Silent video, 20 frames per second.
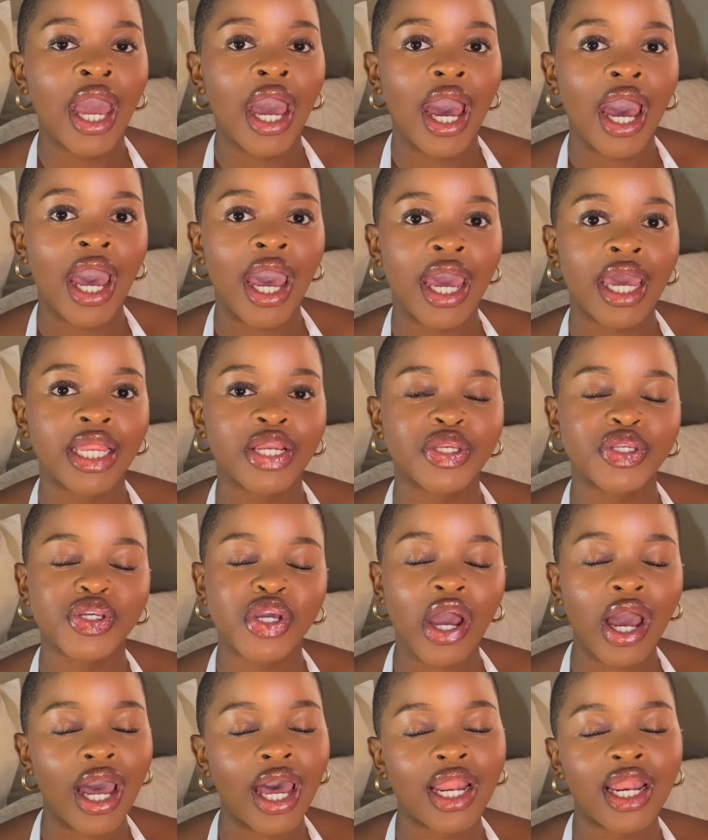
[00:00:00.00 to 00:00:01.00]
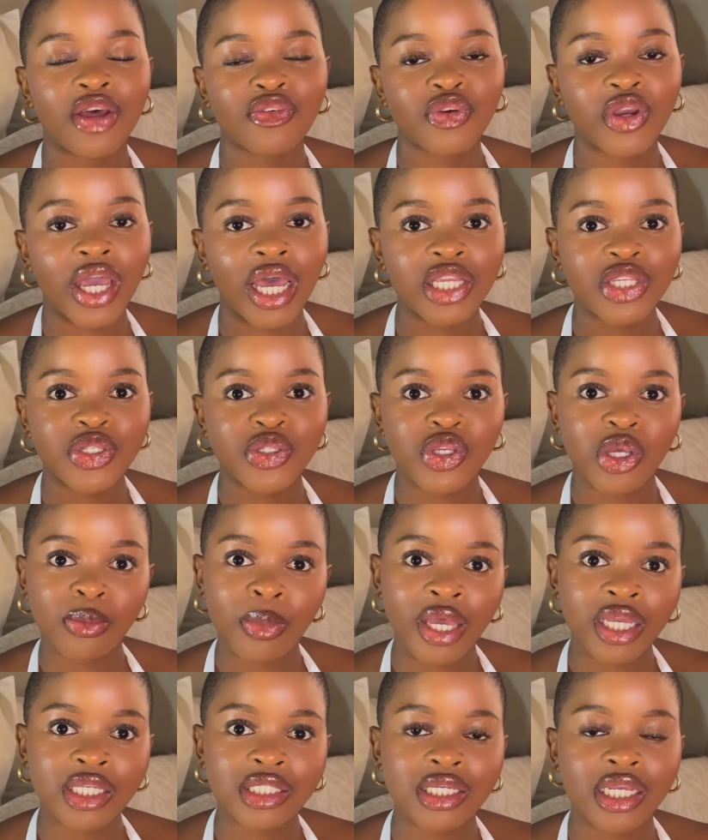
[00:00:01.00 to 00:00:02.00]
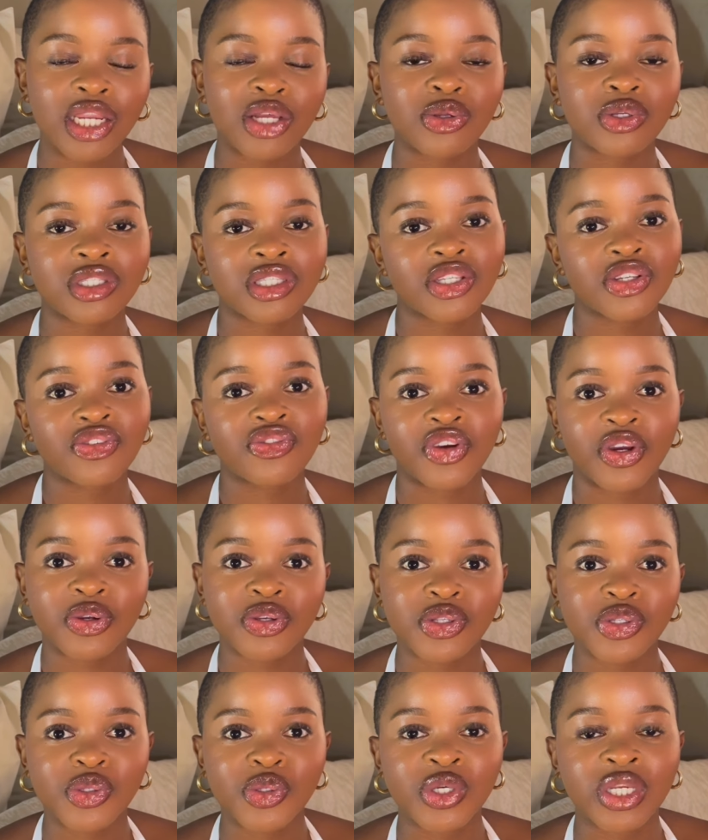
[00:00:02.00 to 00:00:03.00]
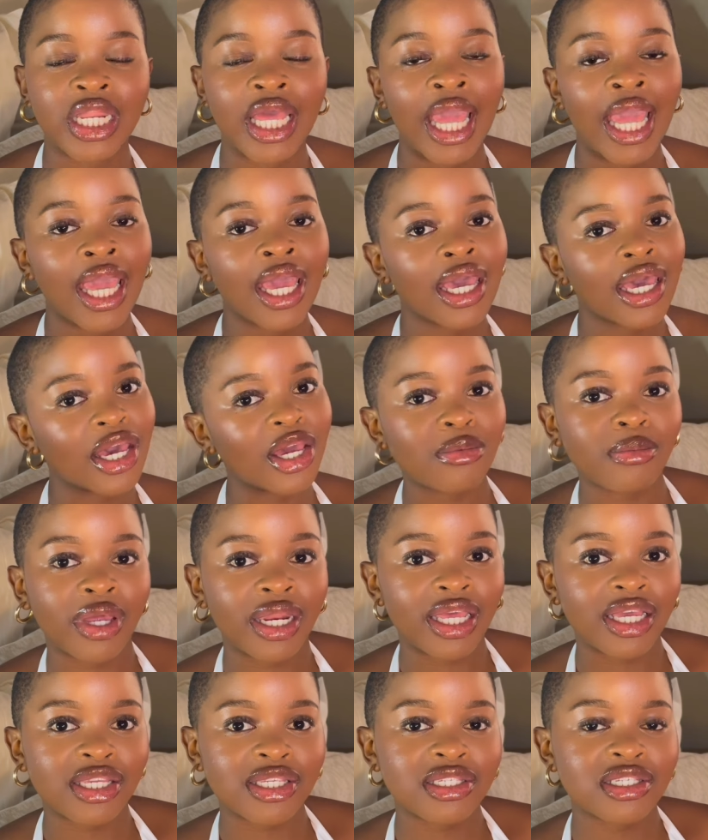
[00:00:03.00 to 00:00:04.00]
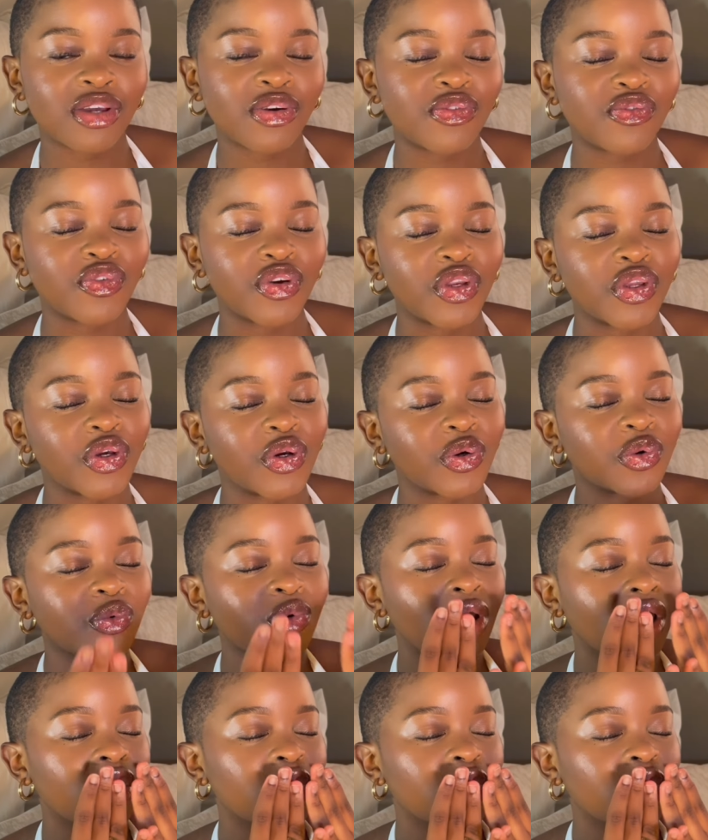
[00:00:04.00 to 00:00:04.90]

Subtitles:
And yeah, I love you guys so much, and I'll see you very soon in my next video.